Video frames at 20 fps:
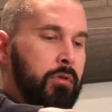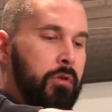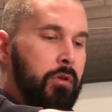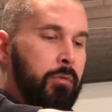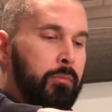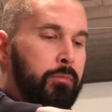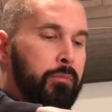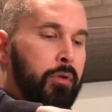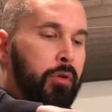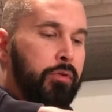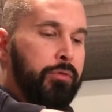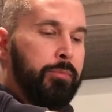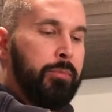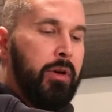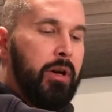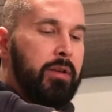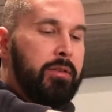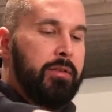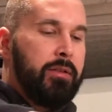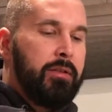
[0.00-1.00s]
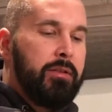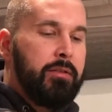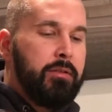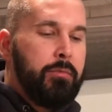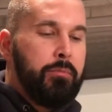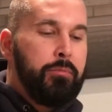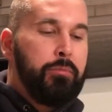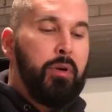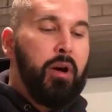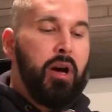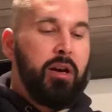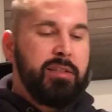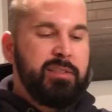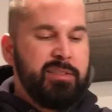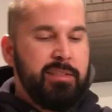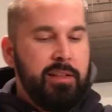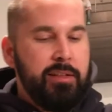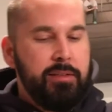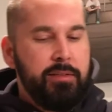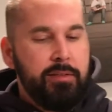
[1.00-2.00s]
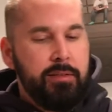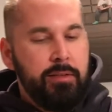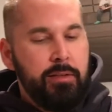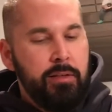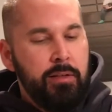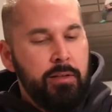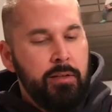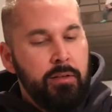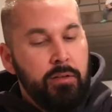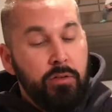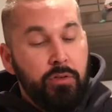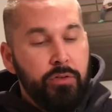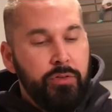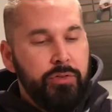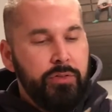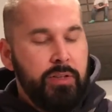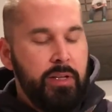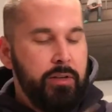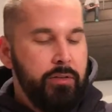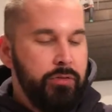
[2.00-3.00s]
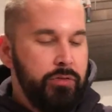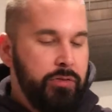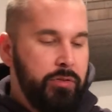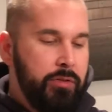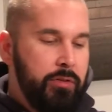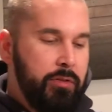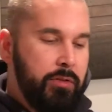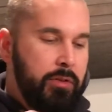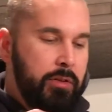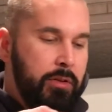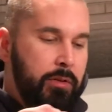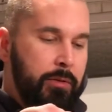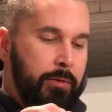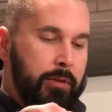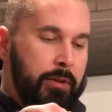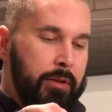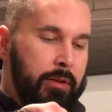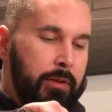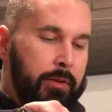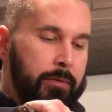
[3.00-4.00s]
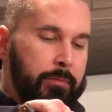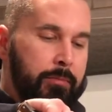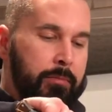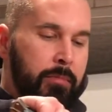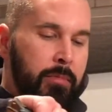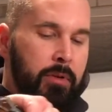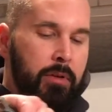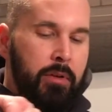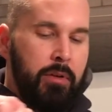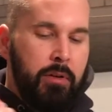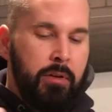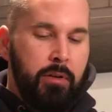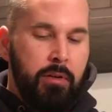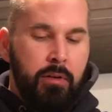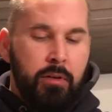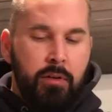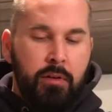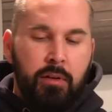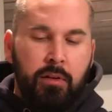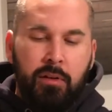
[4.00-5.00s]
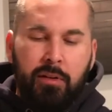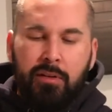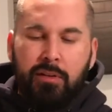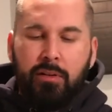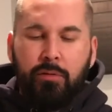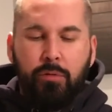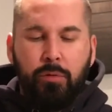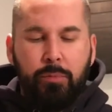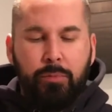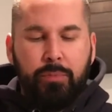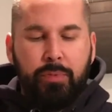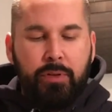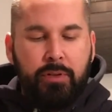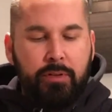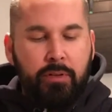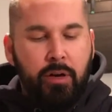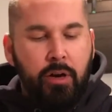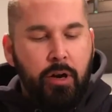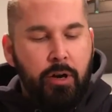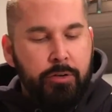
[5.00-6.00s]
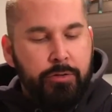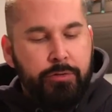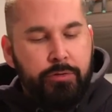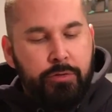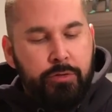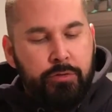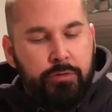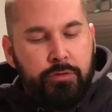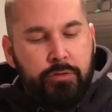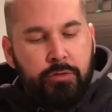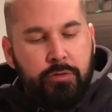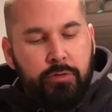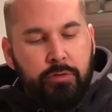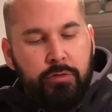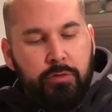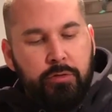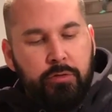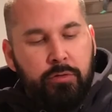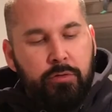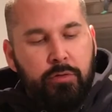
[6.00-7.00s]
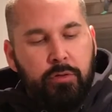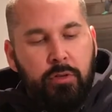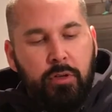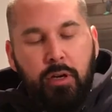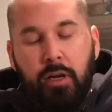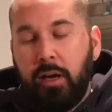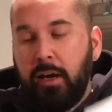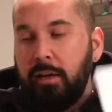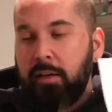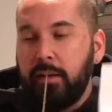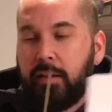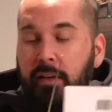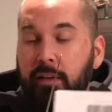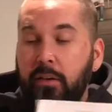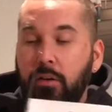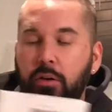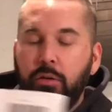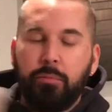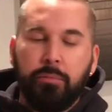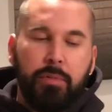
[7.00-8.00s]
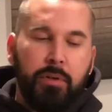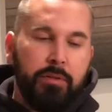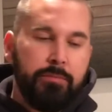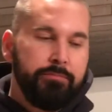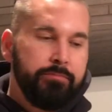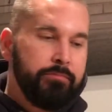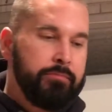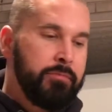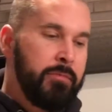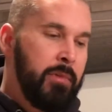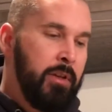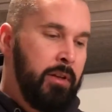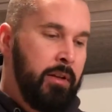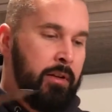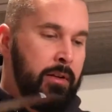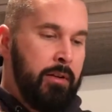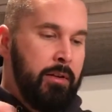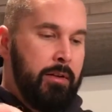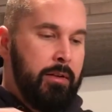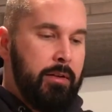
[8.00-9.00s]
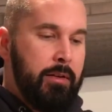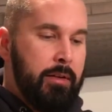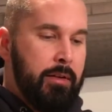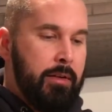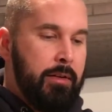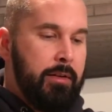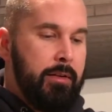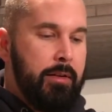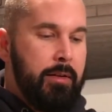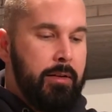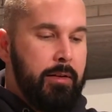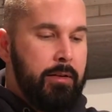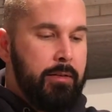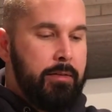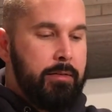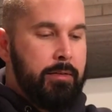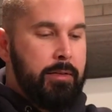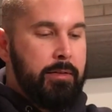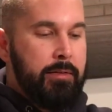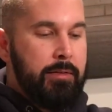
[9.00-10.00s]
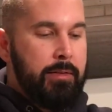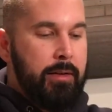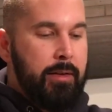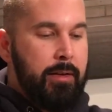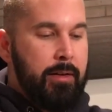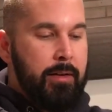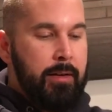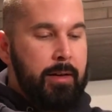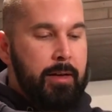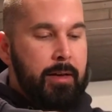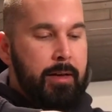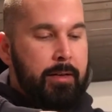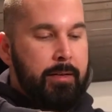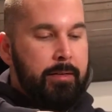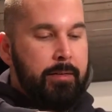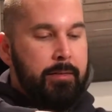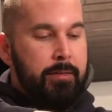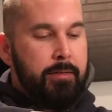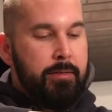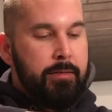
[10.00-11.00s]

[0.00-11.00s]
On both boxes or safes, they were a bit hard to lock and open. And since I had